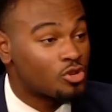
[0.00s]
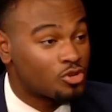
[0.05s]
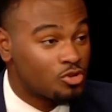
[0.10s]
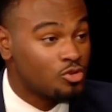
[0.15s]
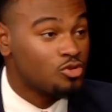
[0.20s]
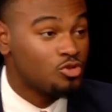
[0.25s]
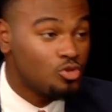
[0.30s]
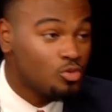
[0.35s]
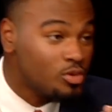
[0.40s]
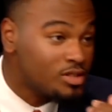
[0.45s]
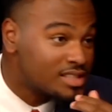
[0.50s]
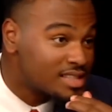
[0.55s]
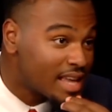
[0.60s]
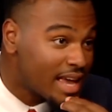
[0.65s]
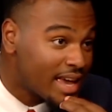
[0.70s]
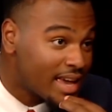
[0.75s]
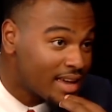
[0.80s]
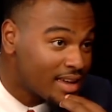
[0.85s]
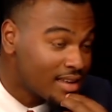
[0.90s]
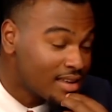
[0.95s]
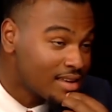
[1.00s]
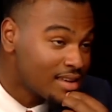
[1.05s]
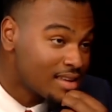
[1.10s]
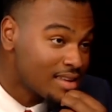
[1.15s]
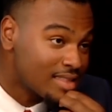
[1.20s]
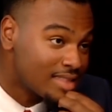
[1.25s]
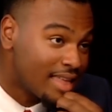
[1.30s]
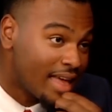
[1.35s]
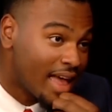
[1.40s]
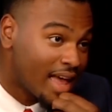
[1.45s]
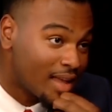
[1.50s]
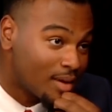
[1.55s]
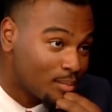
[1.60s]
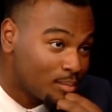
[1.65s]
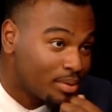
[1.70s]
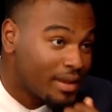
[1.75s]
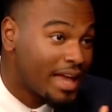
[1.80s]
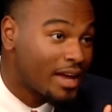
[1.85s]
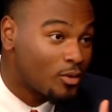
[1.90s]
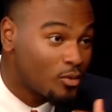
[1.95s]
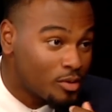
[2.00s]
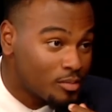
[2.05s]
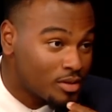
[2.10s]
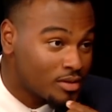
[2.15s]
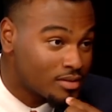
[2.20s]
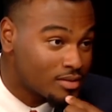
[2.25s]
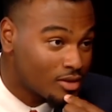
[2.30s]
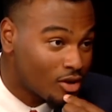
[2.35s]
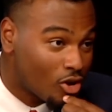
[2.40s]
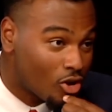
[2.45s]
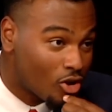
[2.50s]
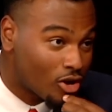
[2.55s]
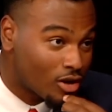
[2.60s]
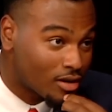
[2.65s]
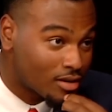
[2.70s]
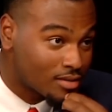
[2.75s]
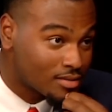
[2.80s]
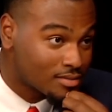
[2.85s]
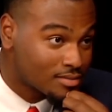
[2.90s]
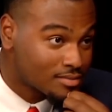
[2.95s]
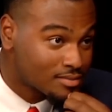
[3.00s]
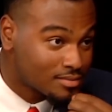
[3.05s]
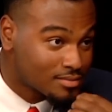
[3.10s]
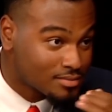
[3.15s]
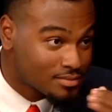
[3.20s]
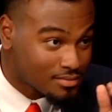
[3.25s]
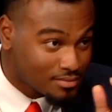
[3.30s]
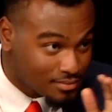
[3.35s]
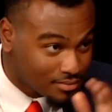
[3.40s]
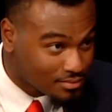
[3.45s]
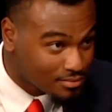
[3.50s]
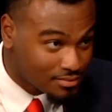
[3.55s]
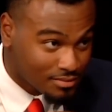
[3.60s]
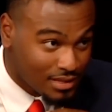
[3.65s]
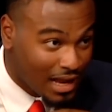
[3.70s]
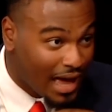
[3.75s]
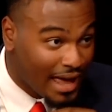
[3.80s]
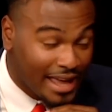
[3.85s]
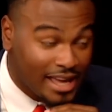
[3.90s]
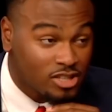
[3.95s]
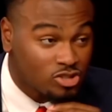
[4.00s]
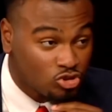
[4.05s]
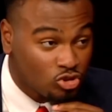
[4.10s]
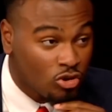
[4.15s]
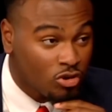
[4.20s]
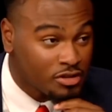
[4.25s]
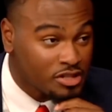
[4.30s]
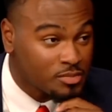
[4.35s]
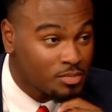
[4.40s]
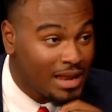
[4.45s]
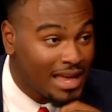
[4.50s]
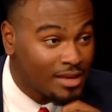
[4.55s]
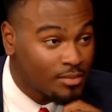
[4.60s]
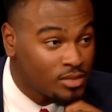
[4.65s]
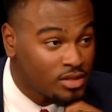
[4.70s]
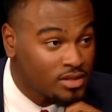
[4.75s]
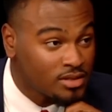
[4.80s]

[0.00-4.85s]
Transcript: so you you would say that black women are not as strong as black